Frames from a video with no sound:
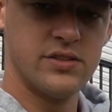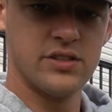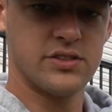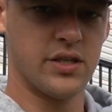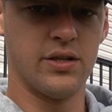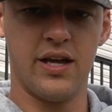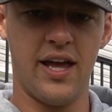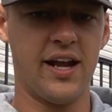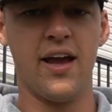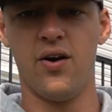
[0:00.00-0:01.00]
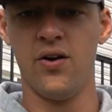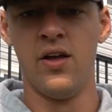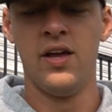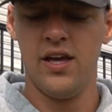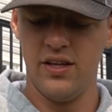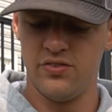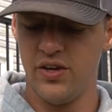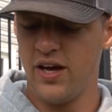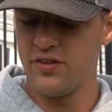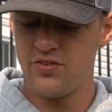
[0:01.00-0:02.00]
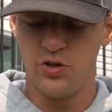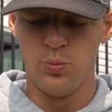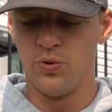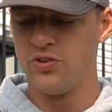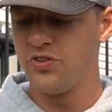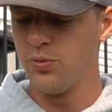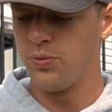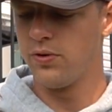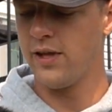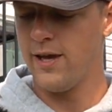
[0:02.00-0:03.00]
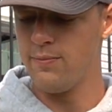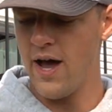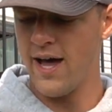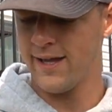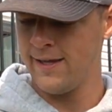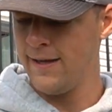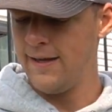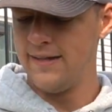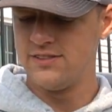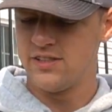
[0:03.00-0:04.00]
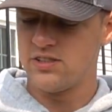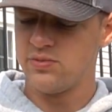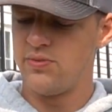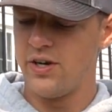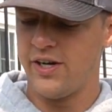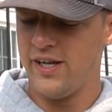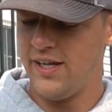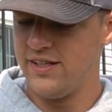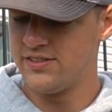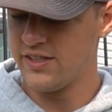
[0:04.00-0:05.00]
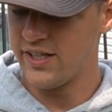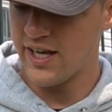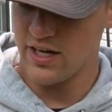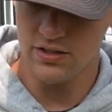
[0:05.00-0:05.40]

just going to hang out. He's not super, super laid back. He's just very easy to get